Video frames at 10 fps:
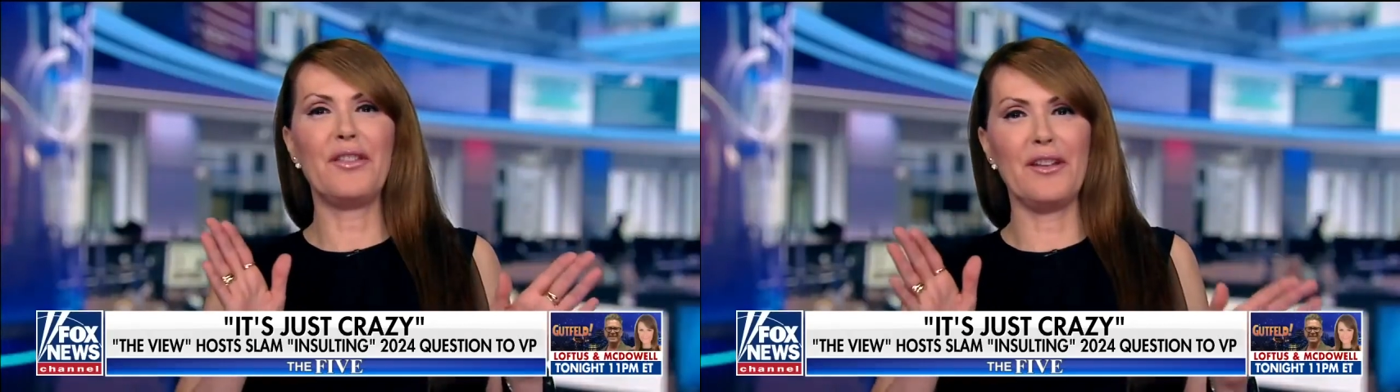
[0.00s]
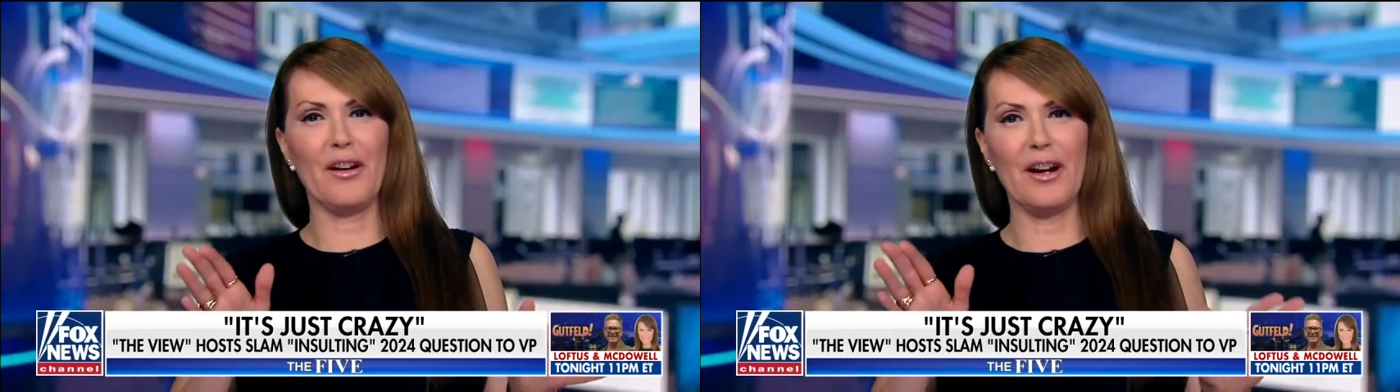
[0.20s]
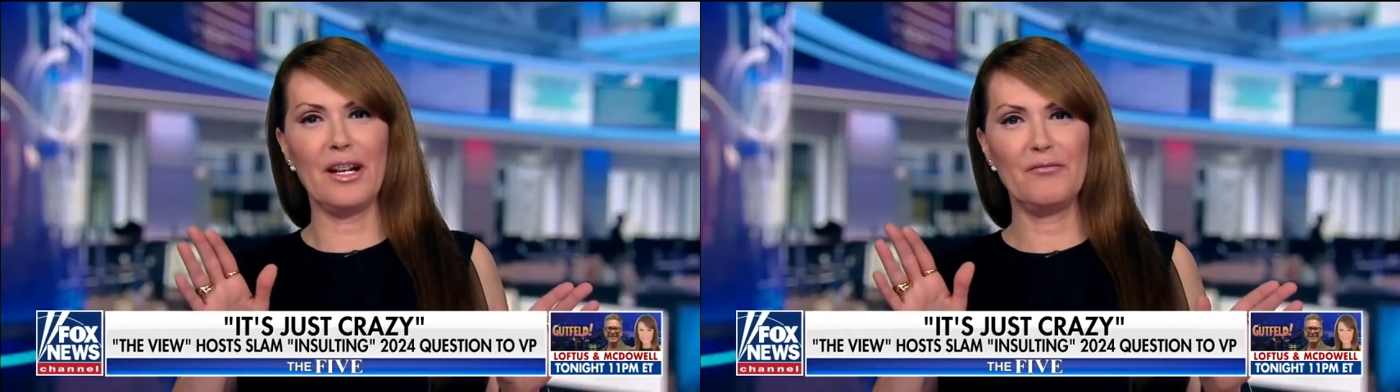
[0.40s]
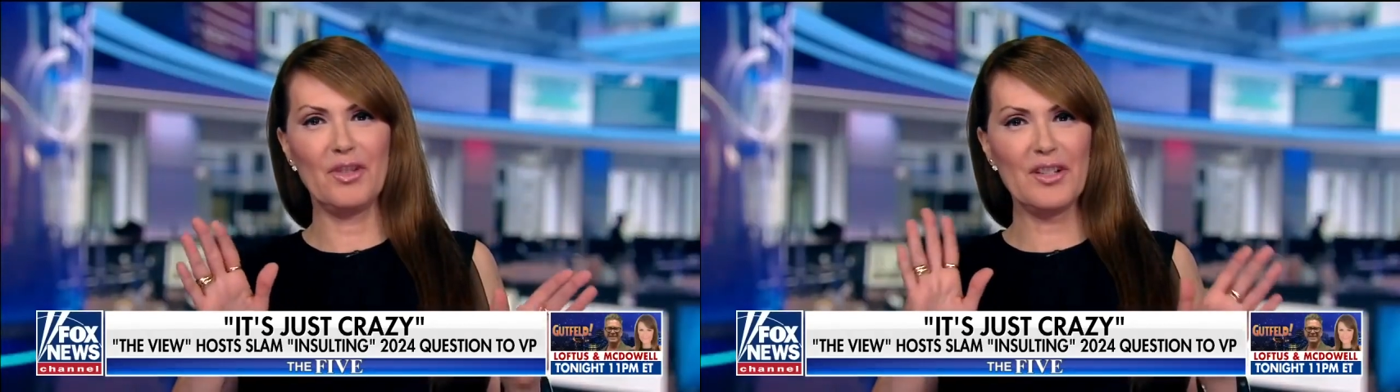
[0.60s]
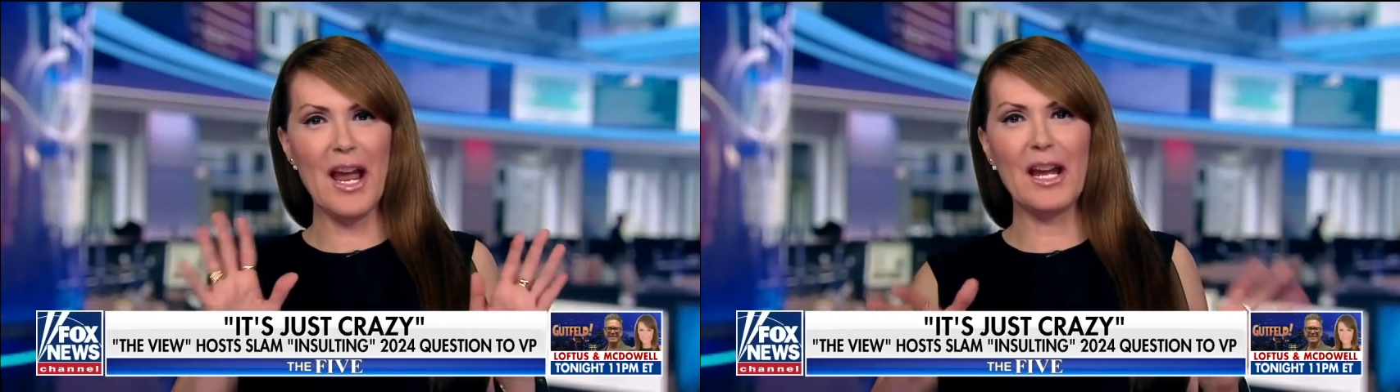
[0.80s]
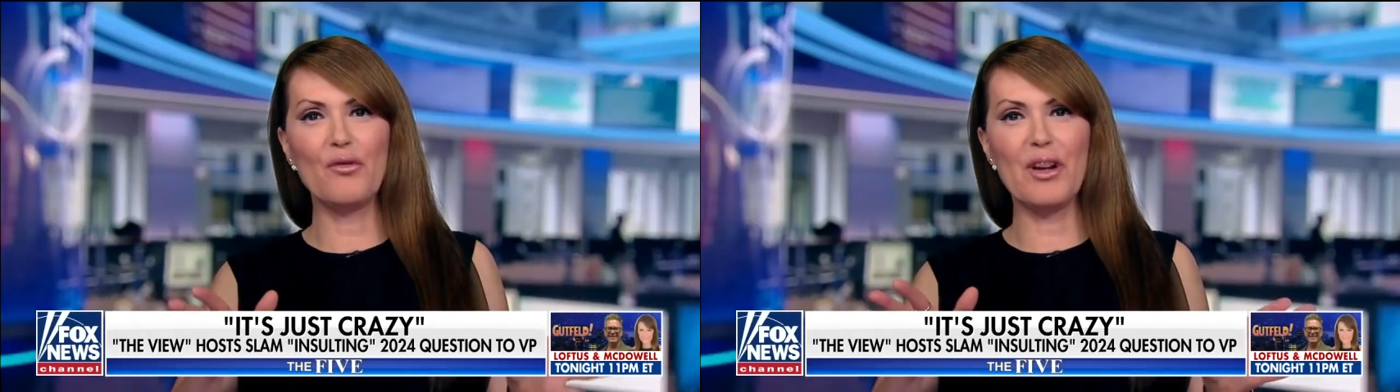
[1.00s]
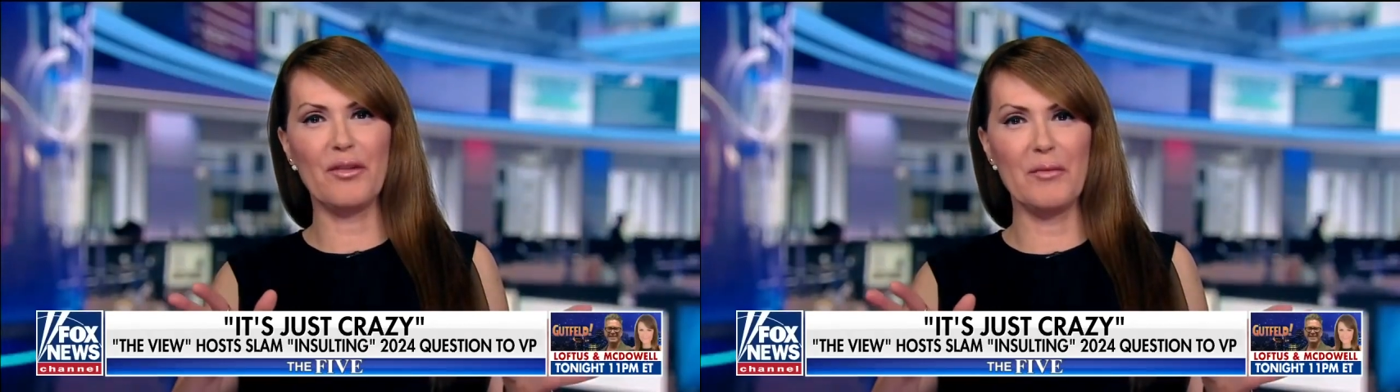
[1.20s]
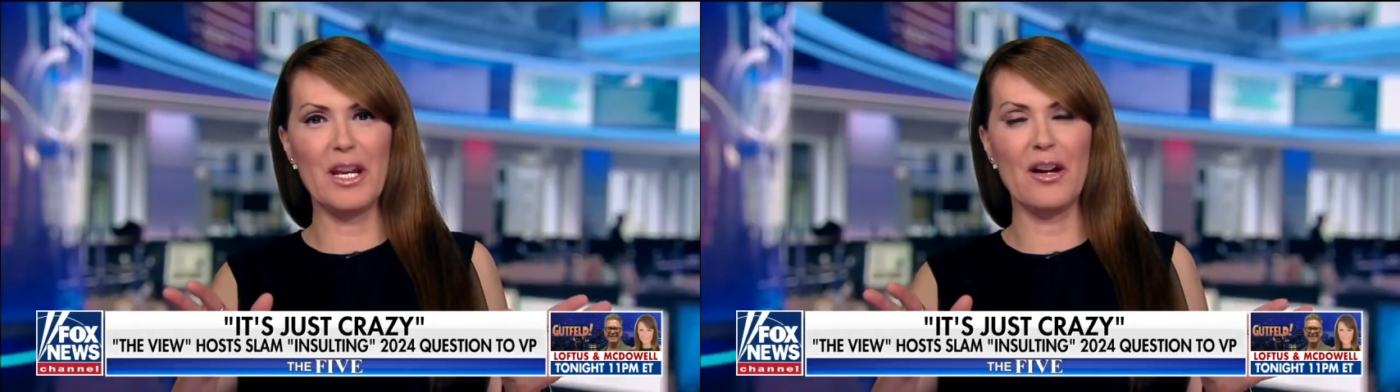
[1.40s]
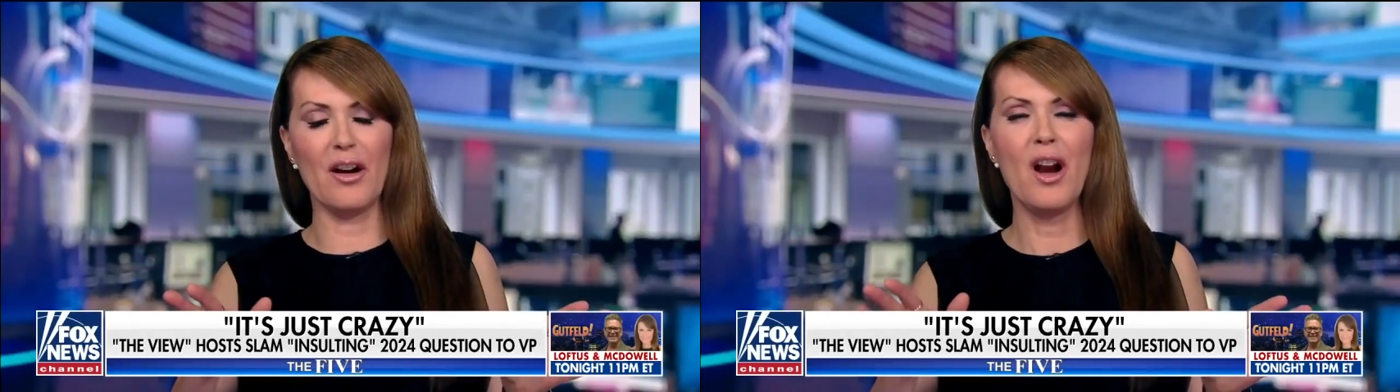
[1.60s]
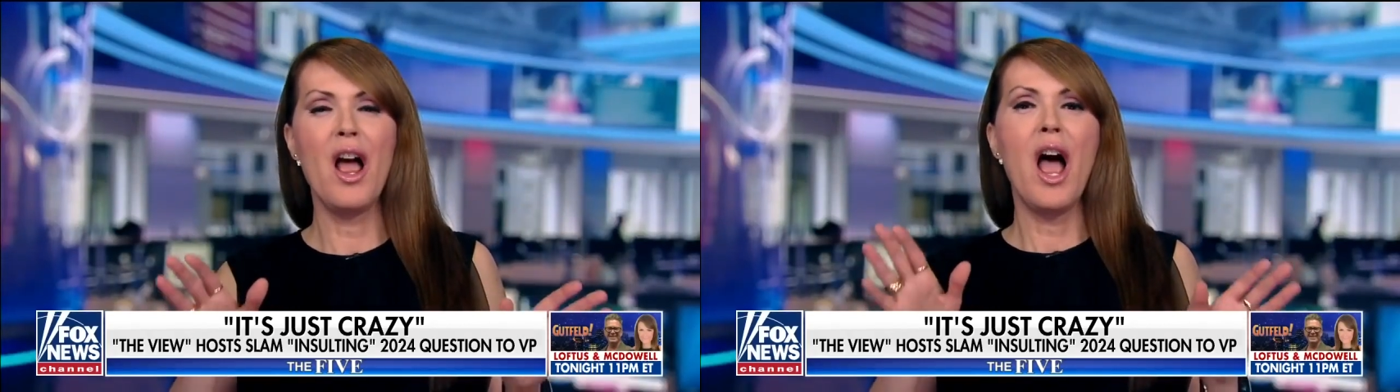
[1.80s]
a theory. Just hang with me
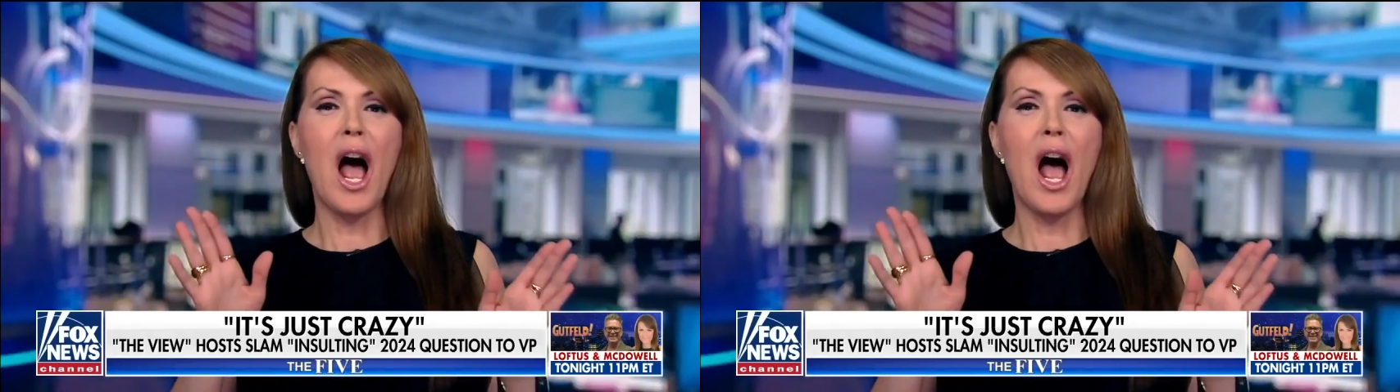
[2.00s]
here.